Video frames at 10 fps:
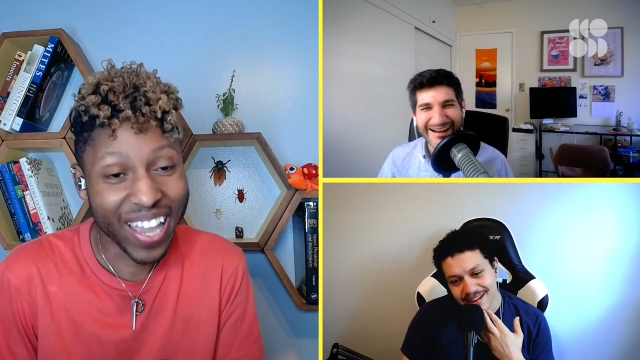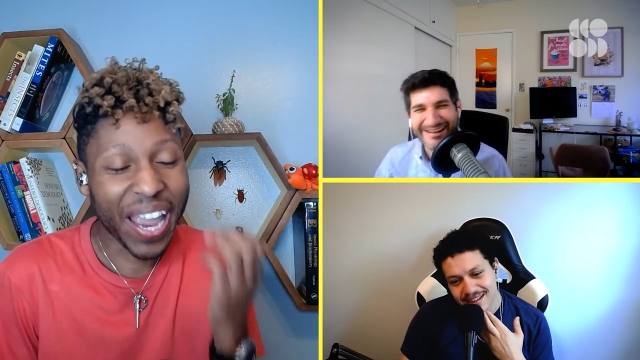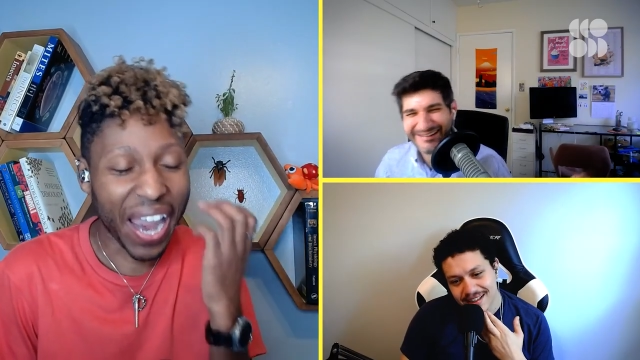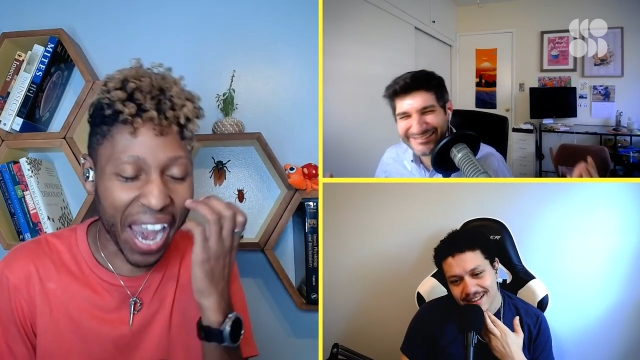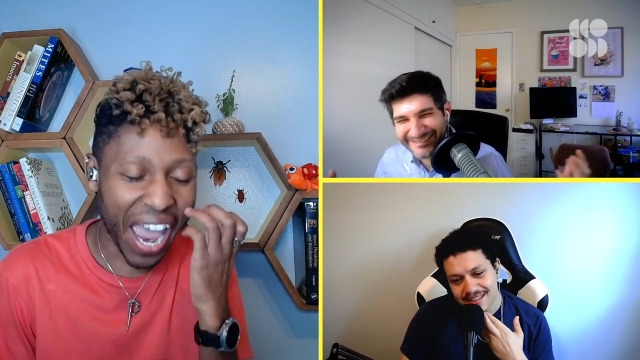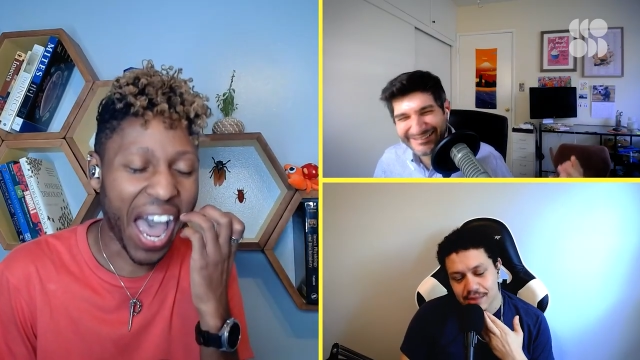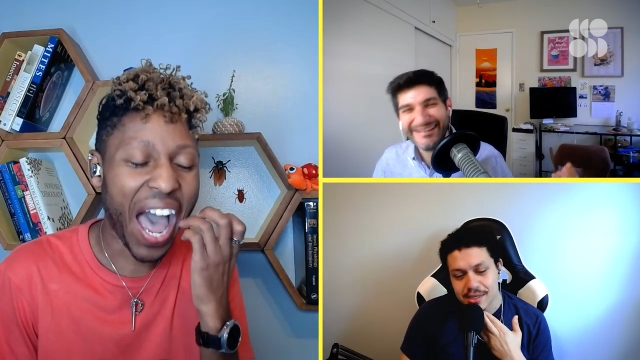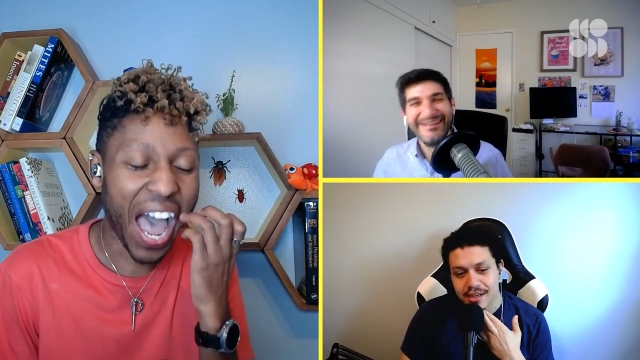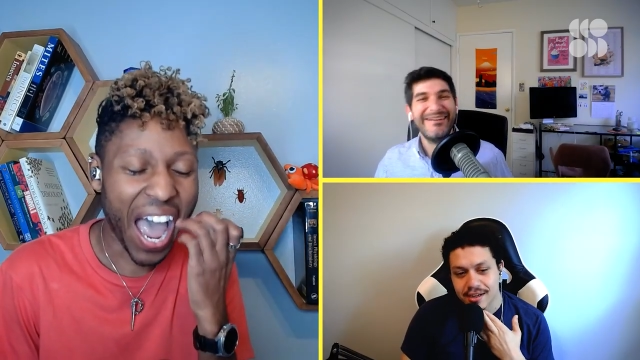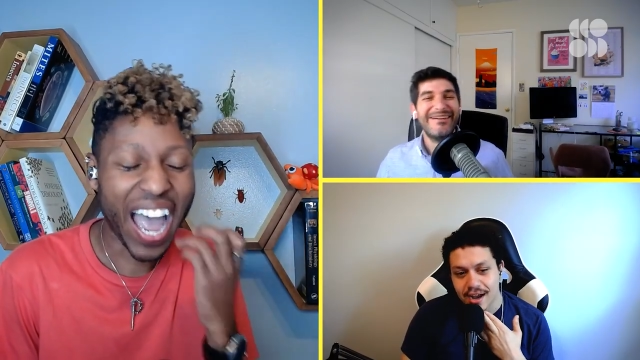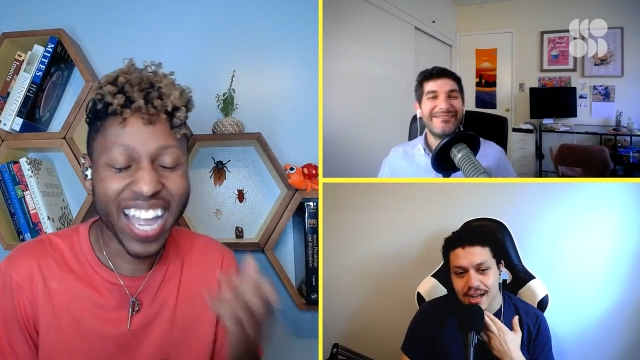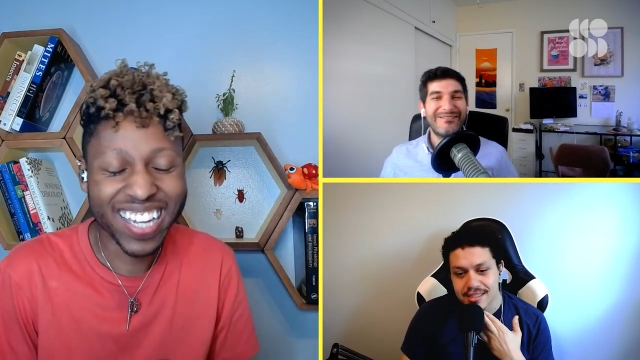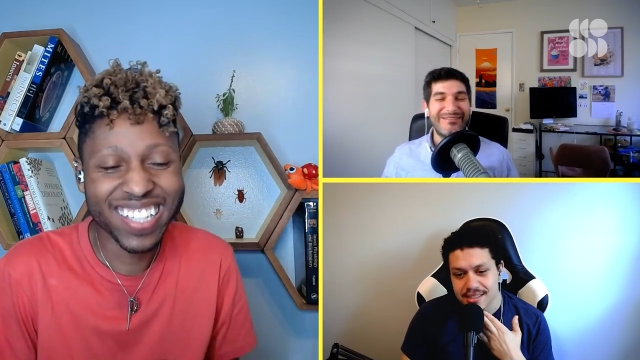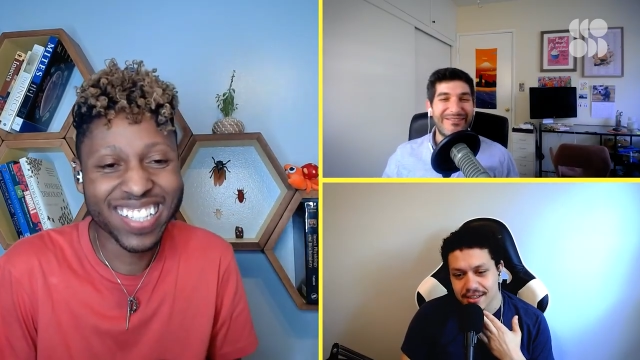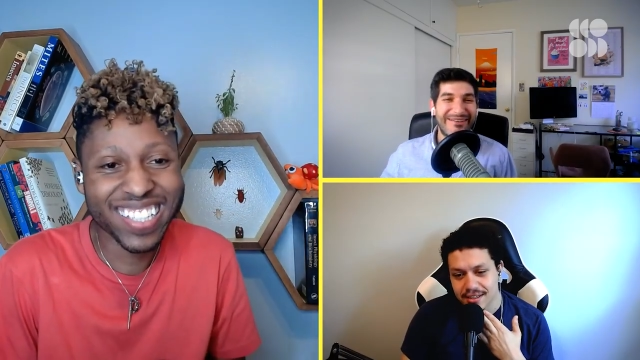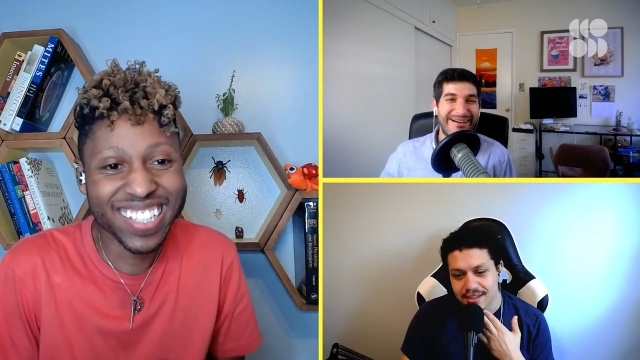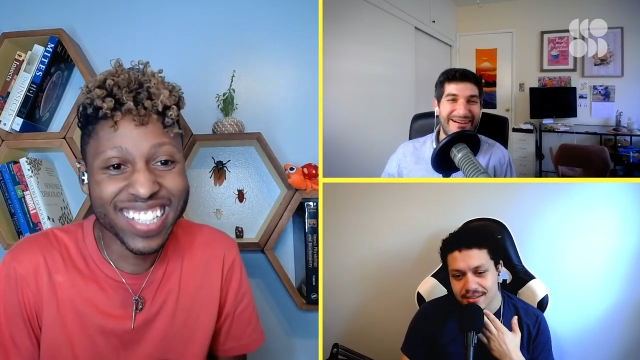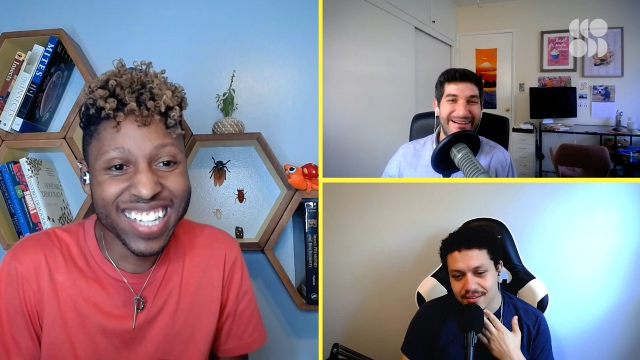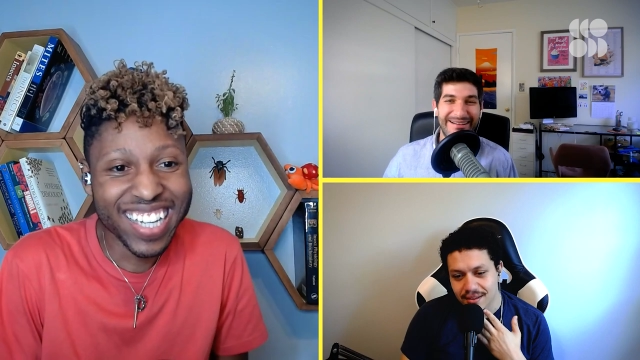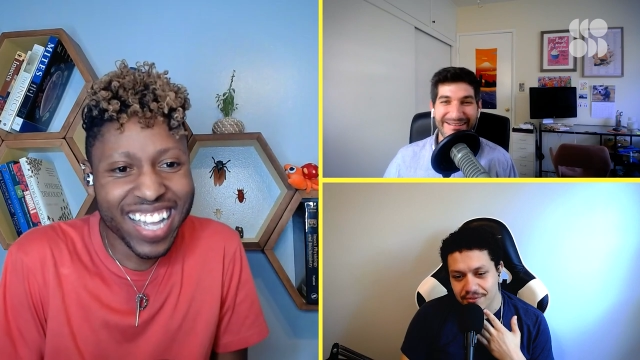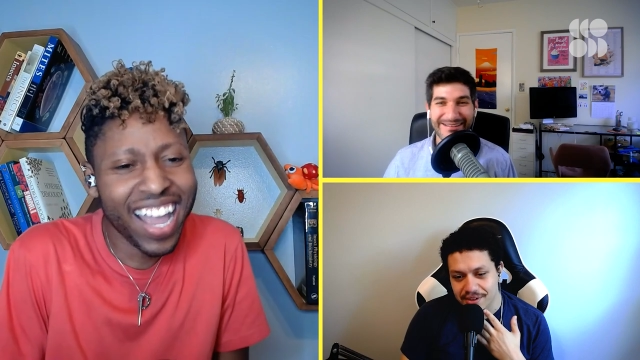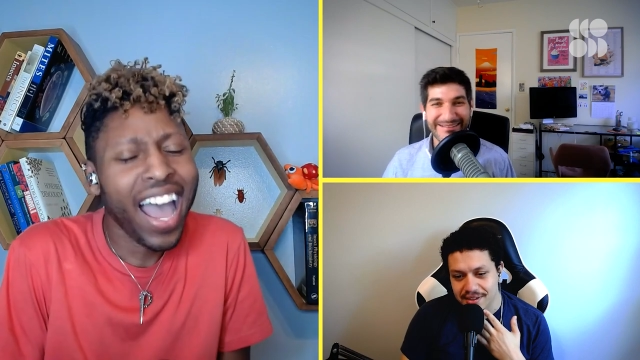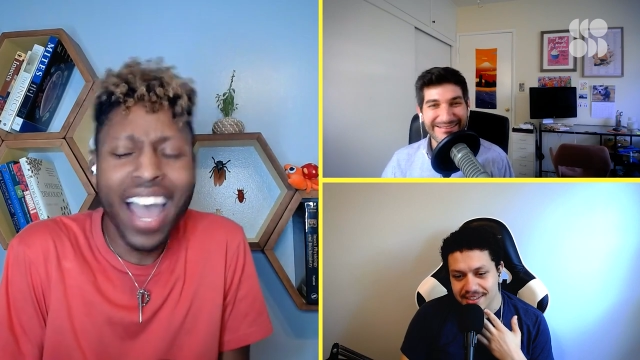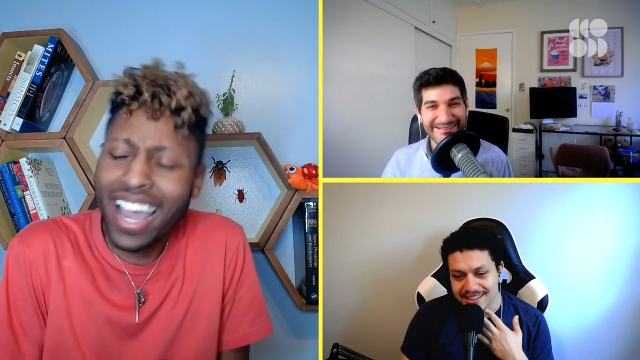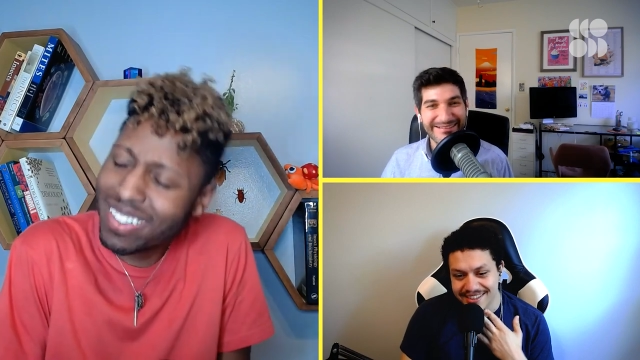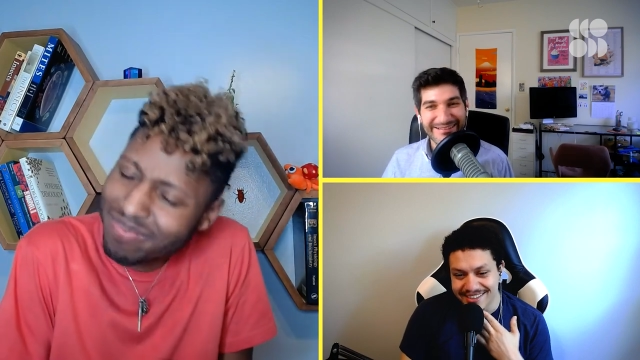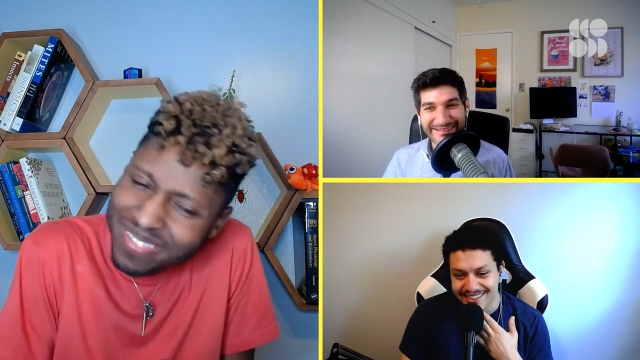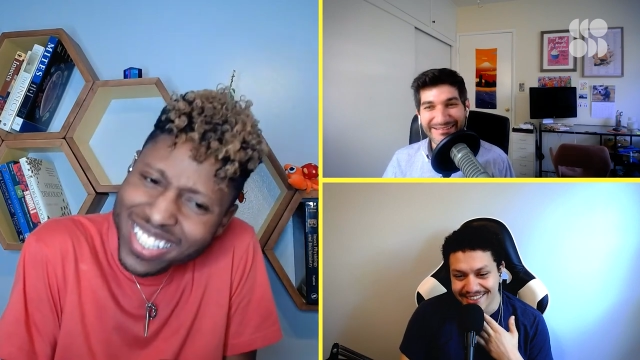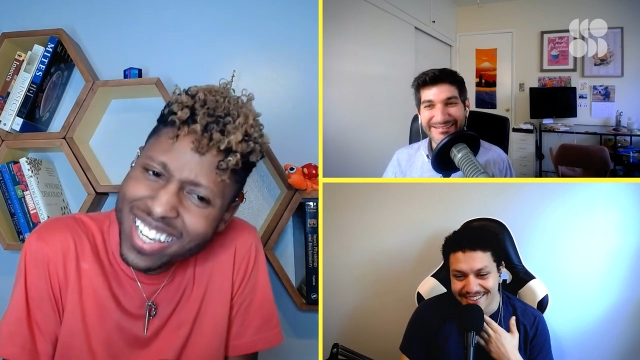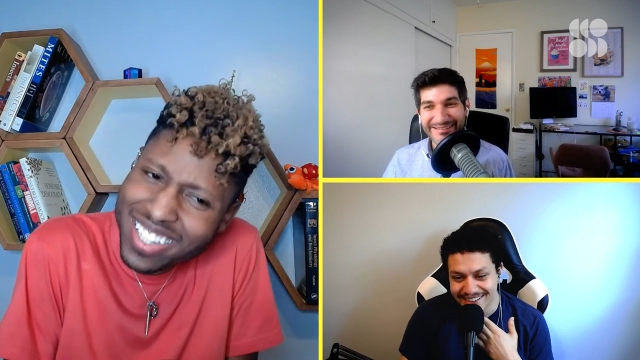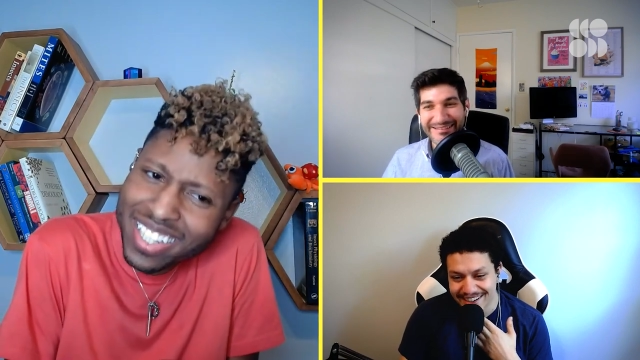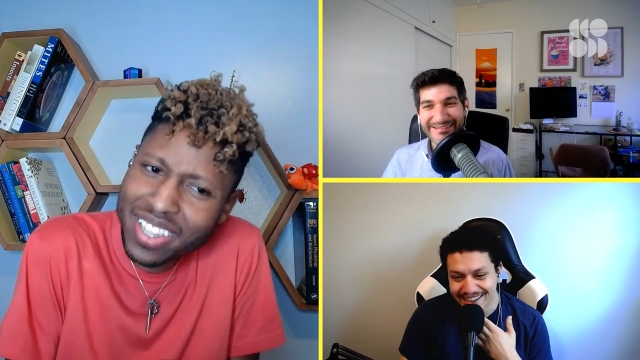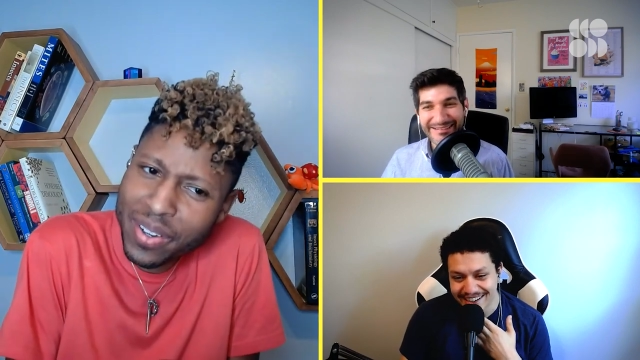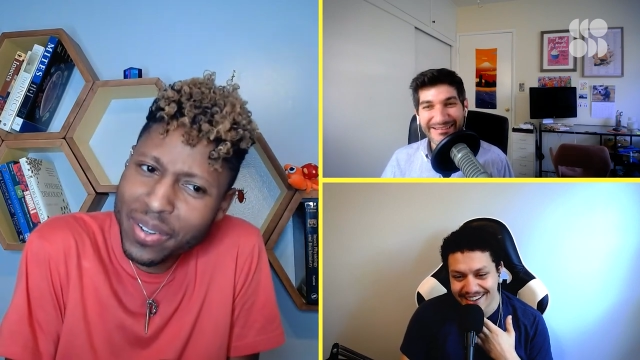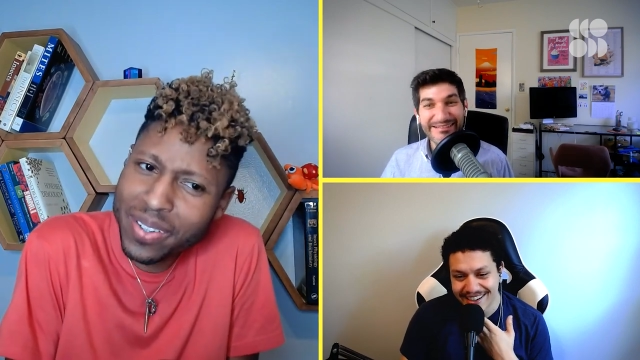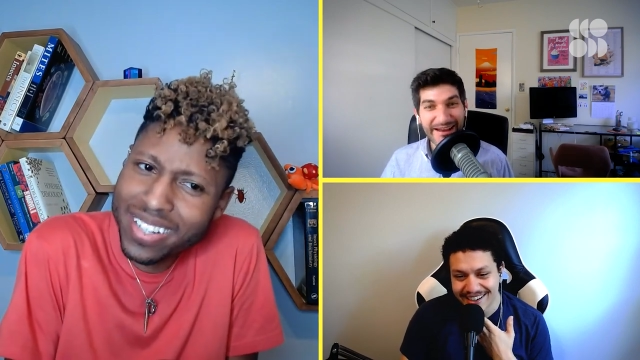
Speaker 1: God, yeah. sounds like a Godzilla villain.
Speaker 2: Doesn't it though?